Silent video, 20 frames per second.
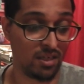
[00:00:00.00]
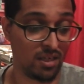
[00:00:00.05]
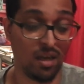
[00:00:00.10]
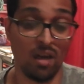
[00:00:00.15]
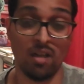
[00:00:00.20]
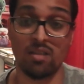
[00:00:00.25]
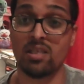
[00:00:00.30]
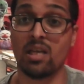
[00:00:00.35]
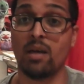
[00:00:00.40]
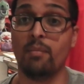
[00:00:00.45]

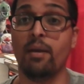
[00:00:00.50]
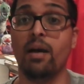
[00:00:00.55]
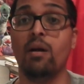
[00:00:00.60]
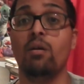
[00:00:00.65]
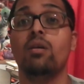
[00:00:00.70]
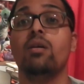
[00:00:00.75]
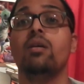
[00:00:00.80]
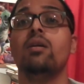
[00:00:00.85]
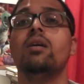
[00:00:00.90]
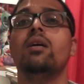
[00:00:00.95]
cards come
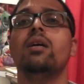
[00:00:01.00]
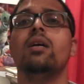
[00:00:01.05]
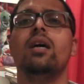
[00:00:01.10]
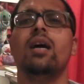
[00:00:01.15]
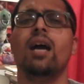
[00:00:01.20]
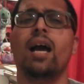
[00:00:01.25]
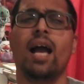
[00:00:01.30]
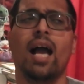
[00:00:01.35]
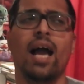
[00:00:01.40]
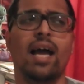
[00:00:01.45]
out.
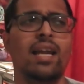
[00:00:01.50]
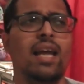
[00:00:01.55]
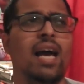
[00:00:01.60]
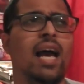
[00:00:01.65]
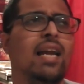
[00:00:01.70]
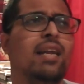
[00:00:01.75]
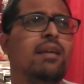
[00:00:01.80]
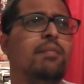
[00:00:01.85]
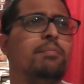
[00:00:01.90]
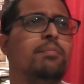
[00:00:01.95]
And it
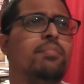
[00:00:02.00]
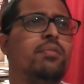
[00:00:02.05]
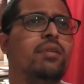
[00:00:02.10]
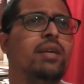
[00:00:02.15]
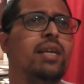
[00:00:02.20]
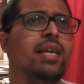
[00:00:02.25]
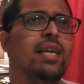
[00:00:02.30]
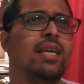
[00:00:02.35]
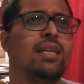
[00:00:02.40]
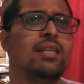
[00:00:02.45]
had a
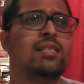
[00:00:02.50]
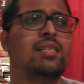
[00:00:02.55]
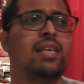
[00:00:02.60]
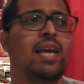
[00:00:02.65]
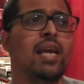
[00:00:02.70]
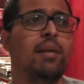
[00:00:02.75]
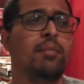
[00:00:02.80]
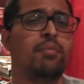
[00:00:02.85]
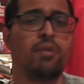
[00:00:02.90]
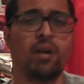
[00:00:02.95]
pretty
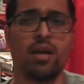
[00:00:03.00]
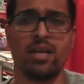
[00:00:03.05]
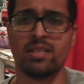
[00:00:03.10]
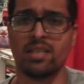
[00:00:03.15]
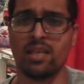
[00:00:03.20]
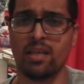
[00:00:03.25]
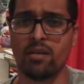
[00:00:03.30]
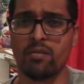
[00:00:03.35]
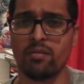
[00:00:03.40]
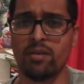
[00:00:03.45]
insane price
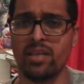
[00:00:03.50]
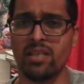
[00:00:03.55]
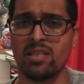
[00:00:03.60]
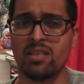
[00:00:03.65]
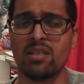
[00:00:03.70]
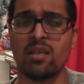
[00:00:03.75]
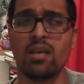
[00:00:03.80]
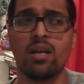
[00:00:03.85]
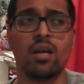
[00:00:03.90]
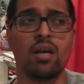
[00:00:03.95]

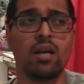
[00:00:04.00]
increase.